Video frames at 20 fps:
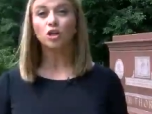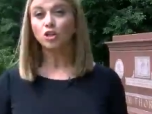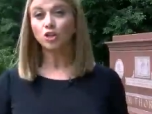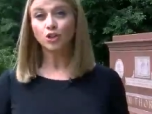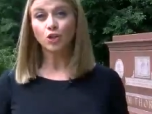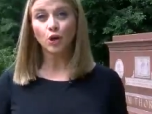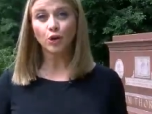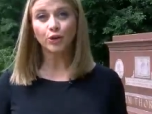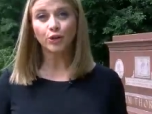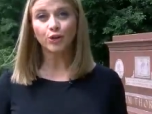
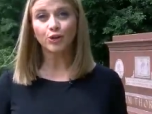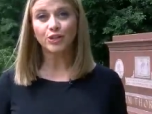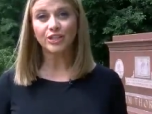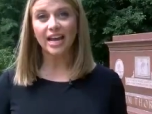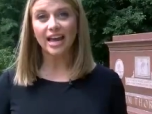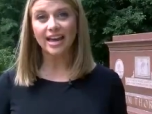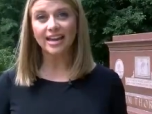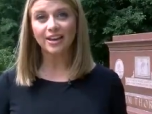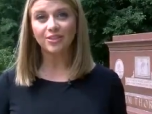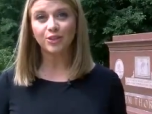Start your
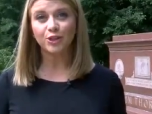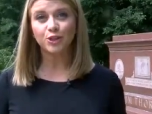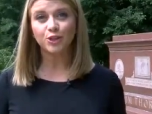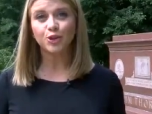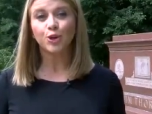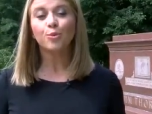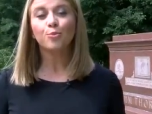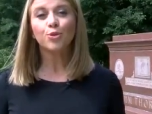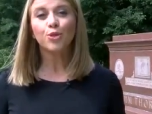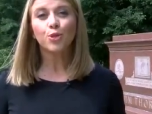day at the
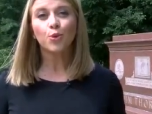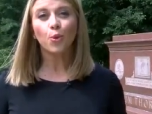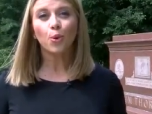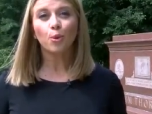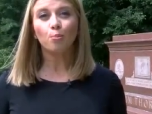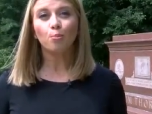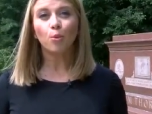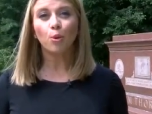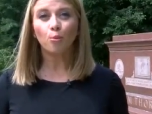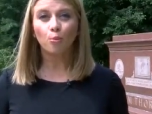Jim
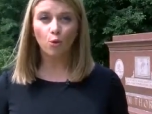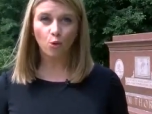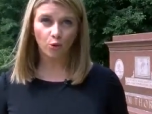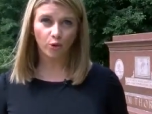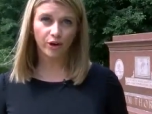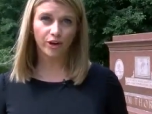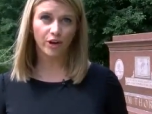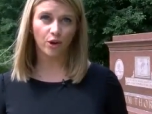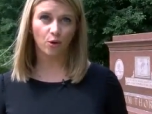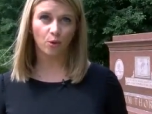Thorpe
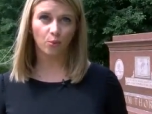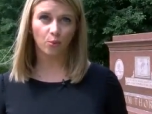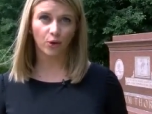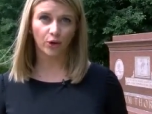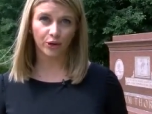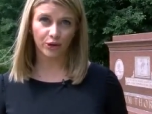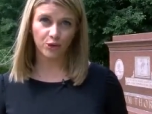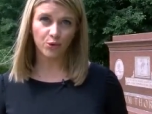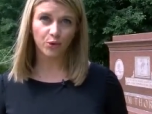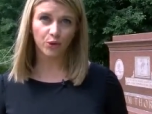Memorial,
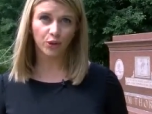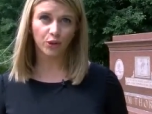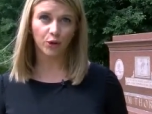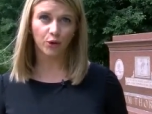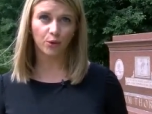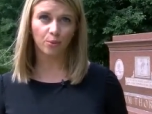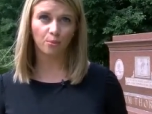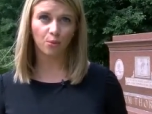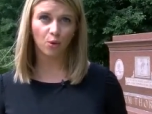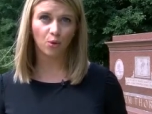where you can
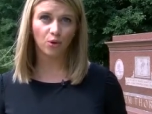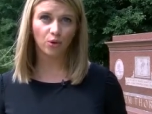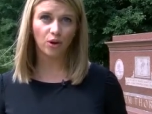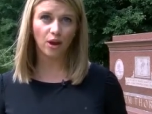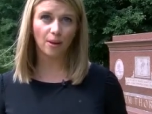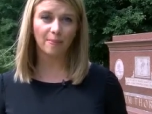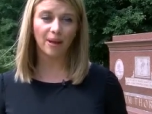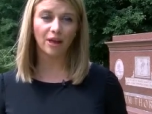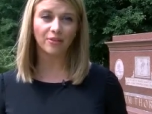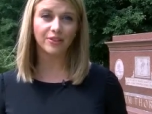learn more
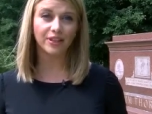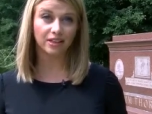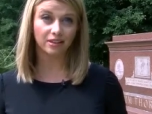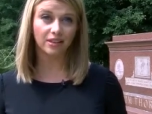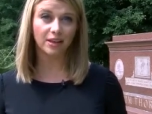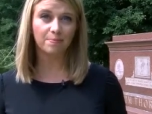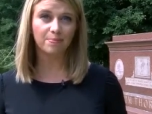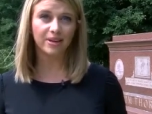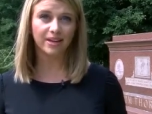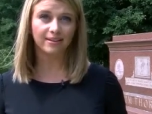about the
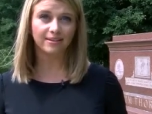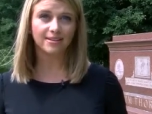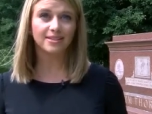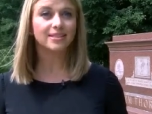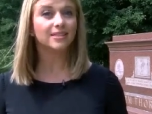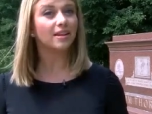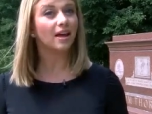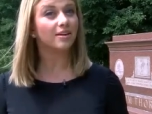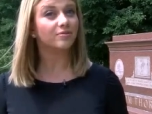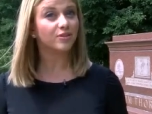
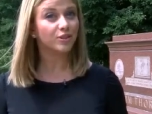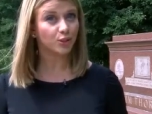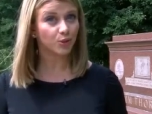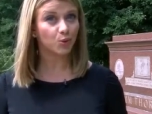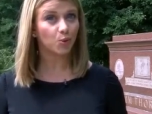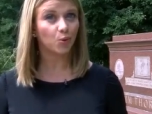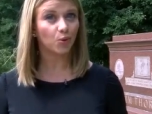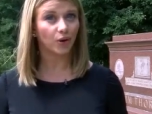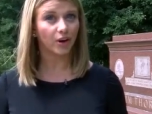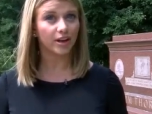Olympian's life
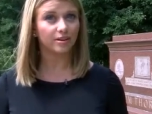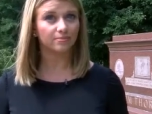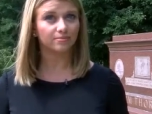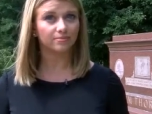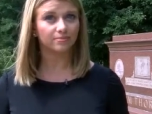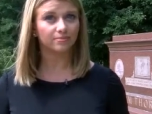story.